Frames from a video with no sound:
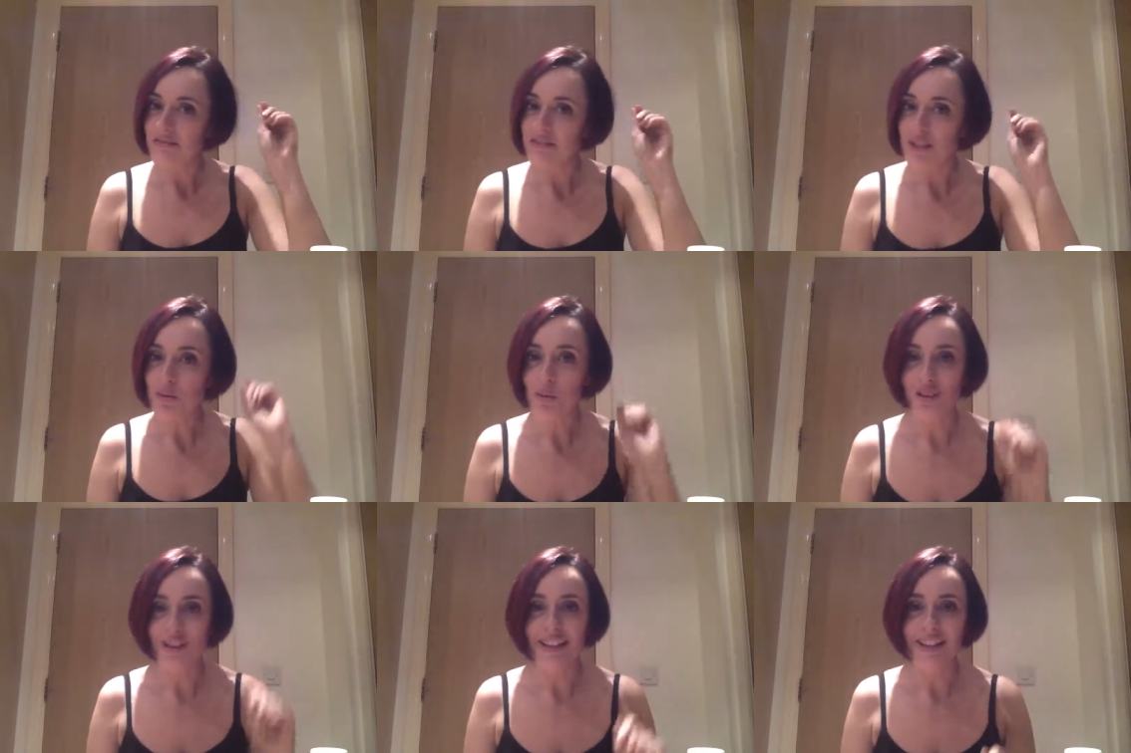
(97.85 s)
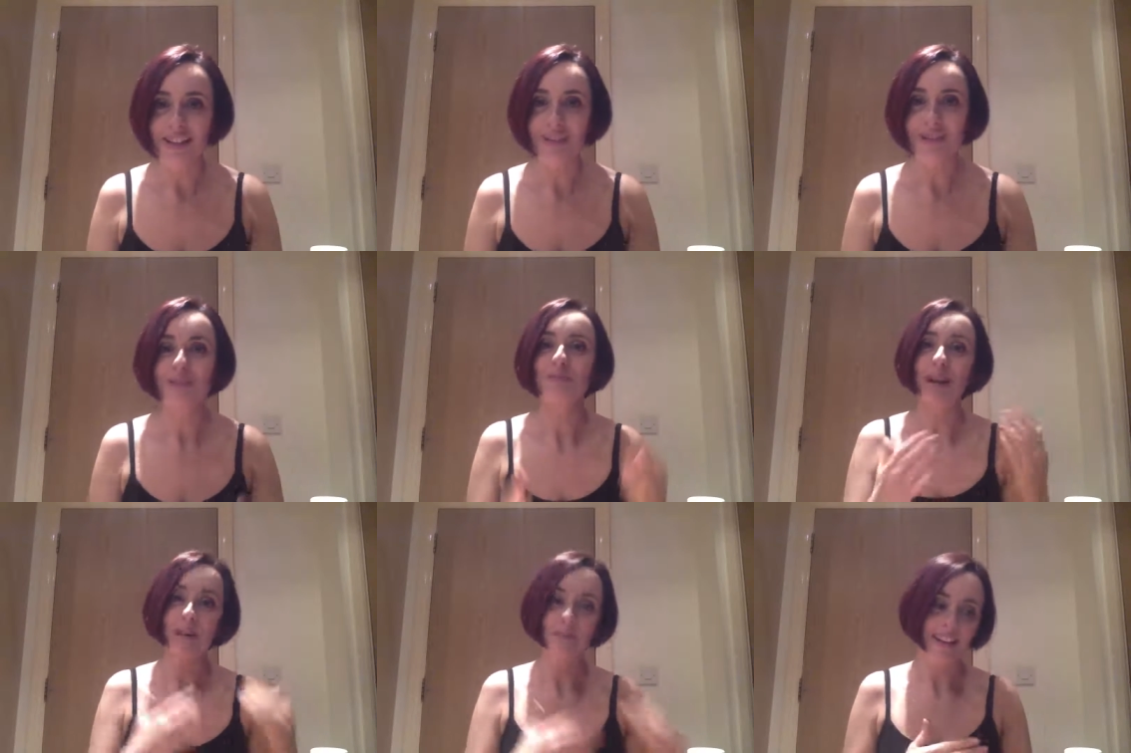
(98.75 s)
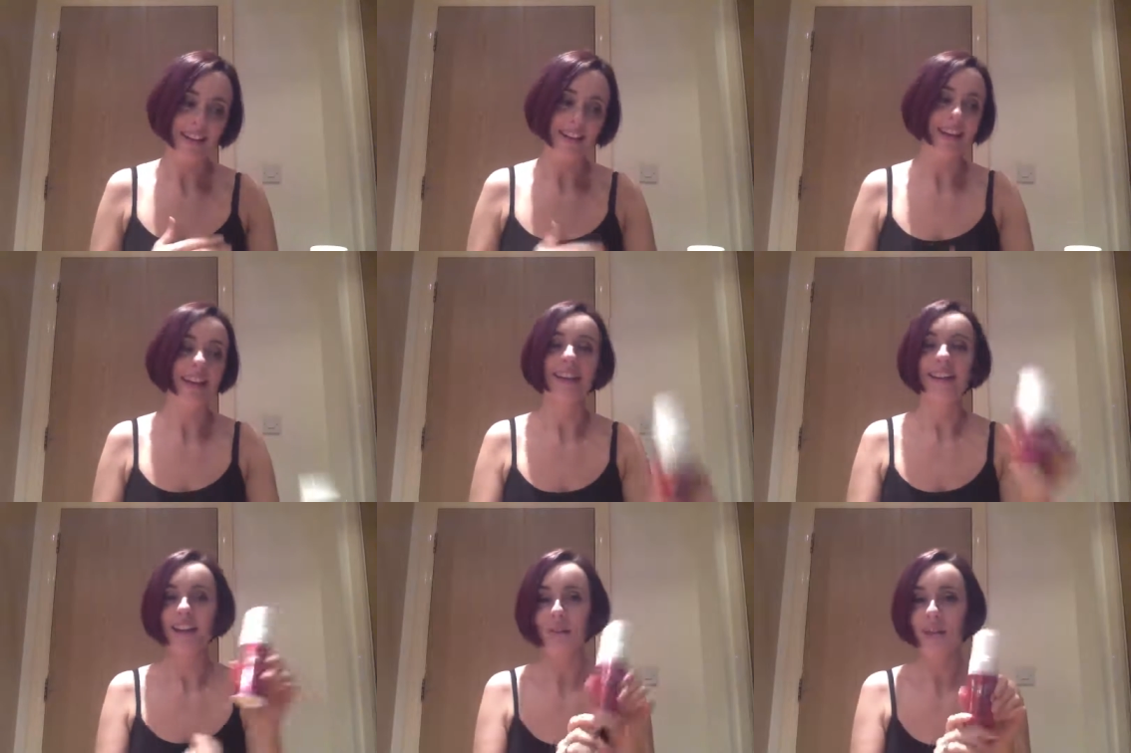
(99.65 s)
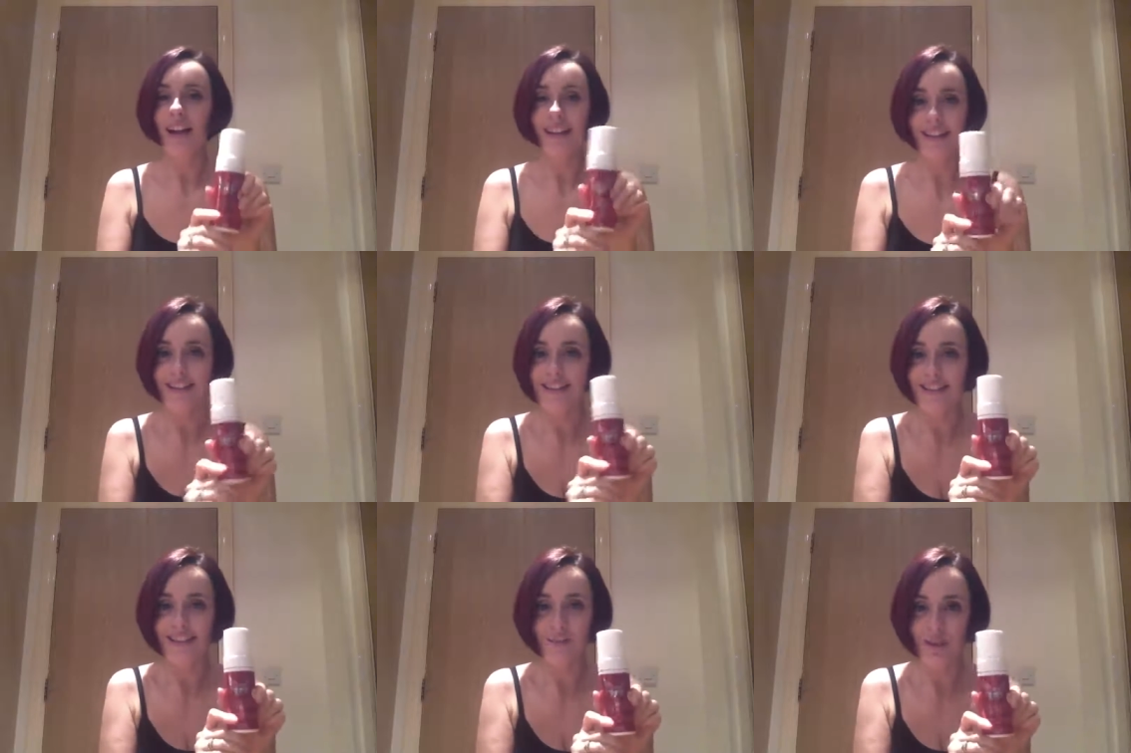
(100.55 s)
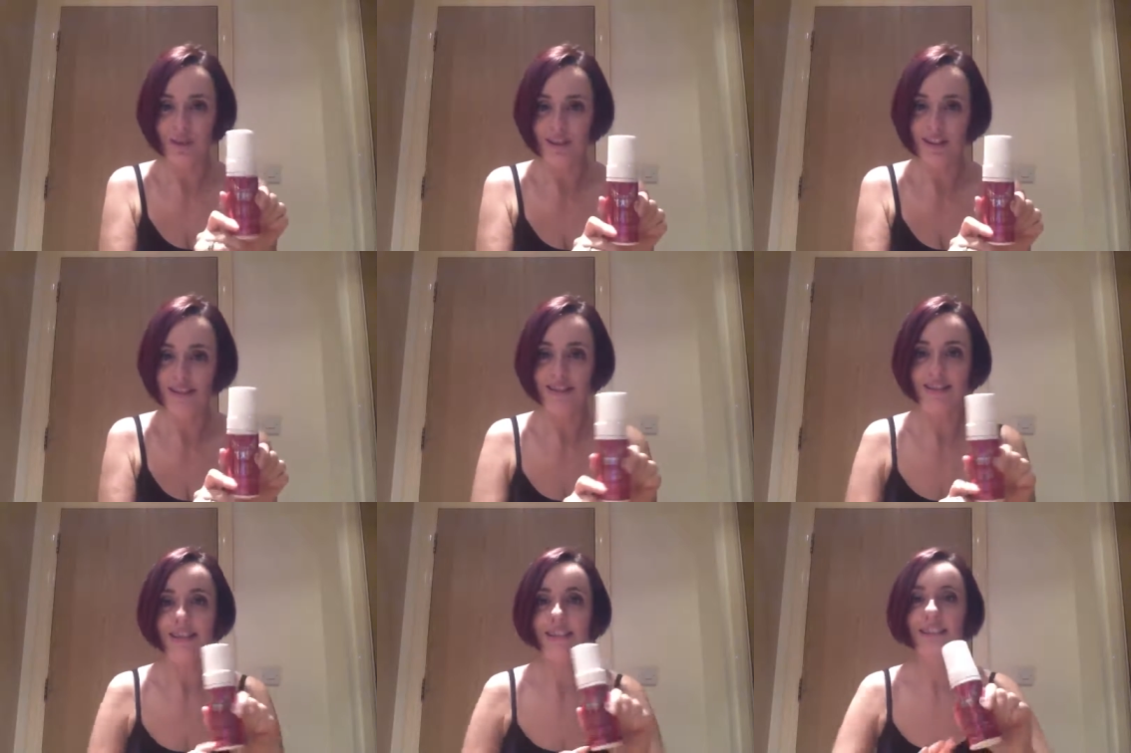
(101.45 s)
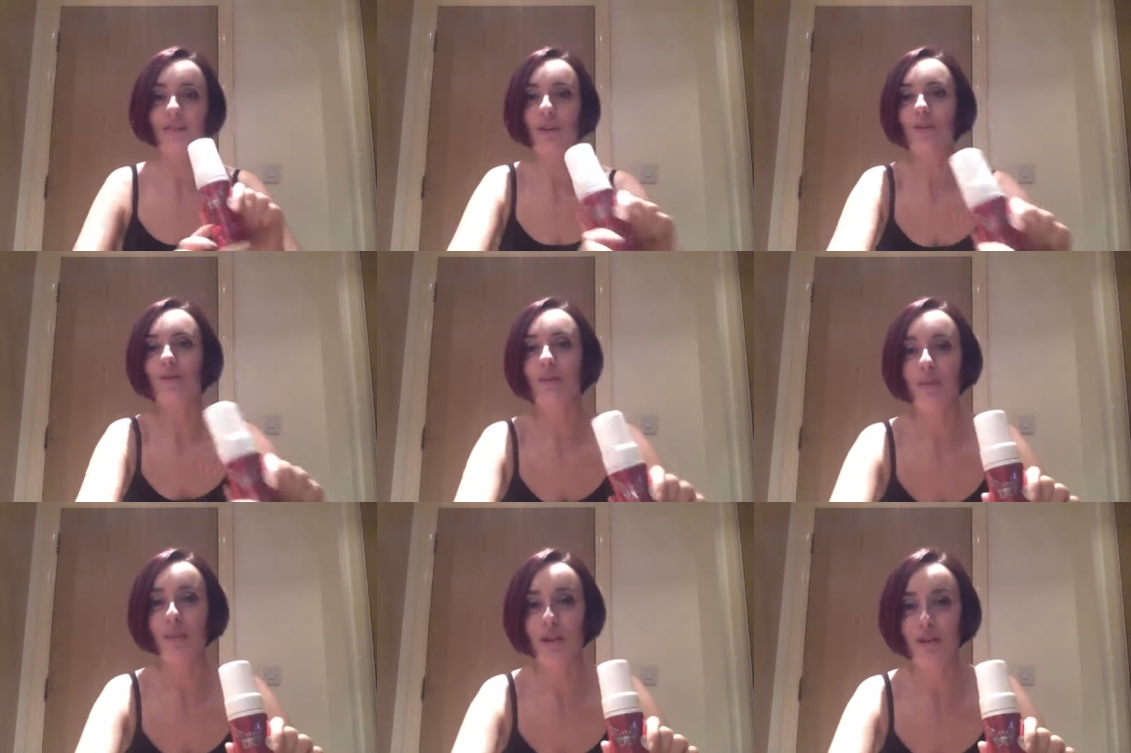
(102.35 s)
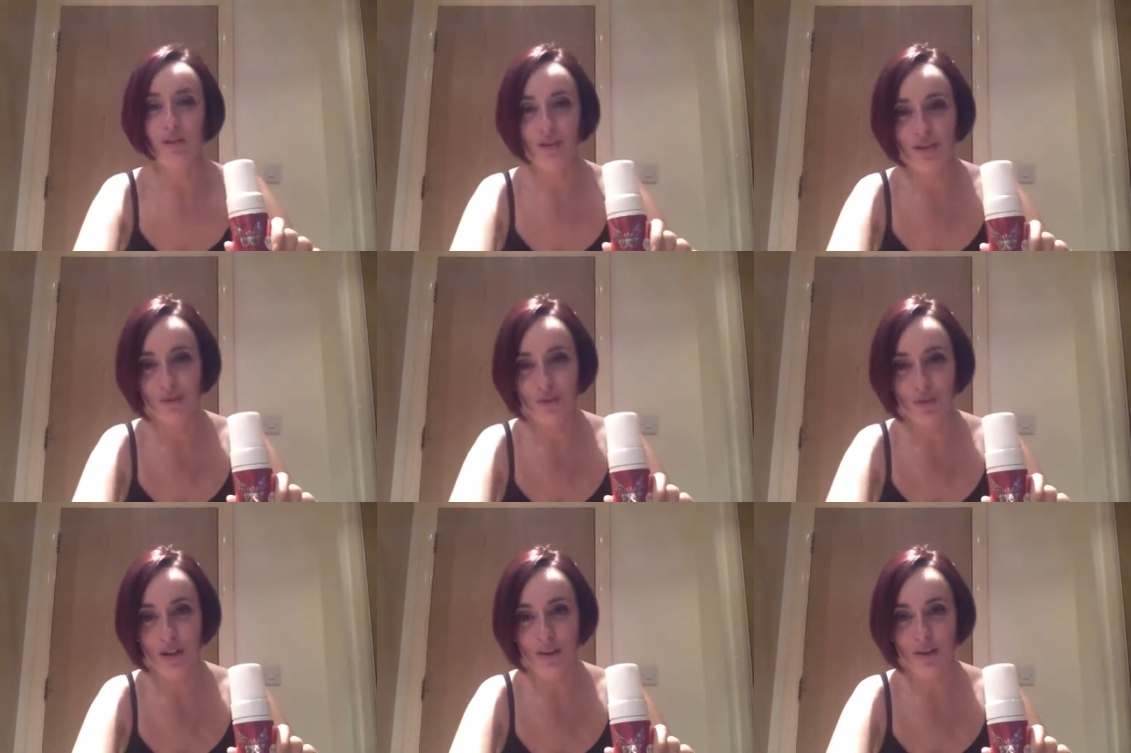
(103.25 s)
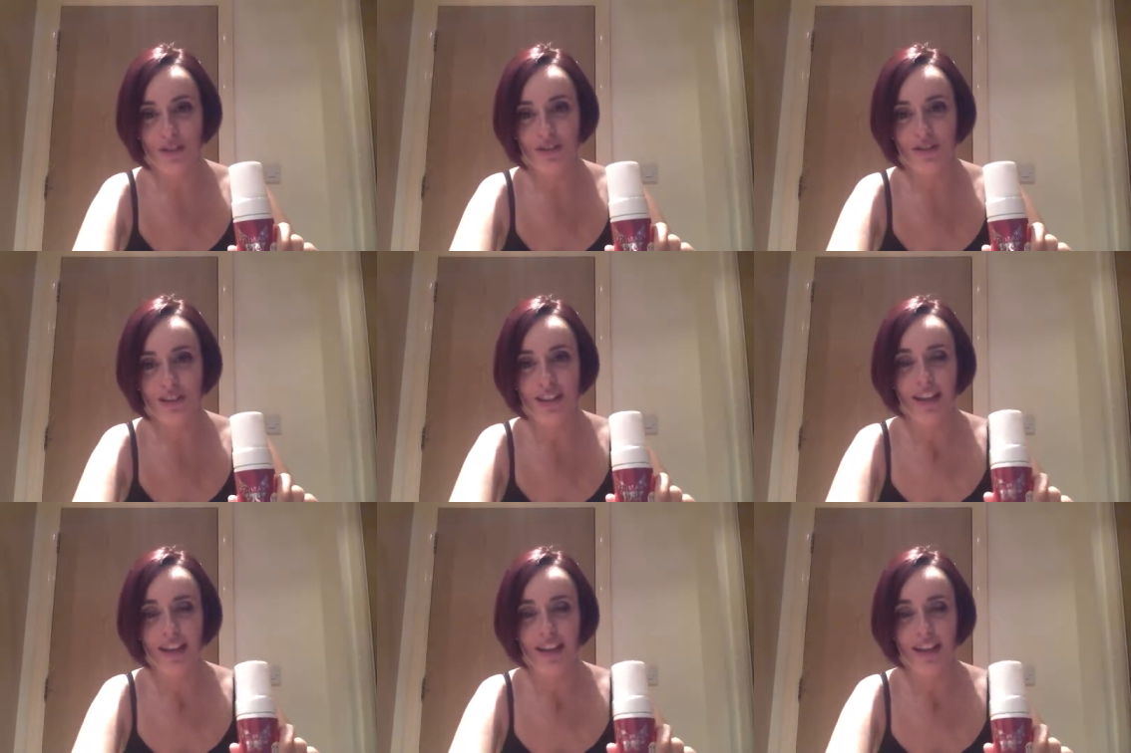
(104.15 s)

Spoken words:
Need to wash the hair, but I'm thinking apply this product, leave it on for about 3 to 4 hours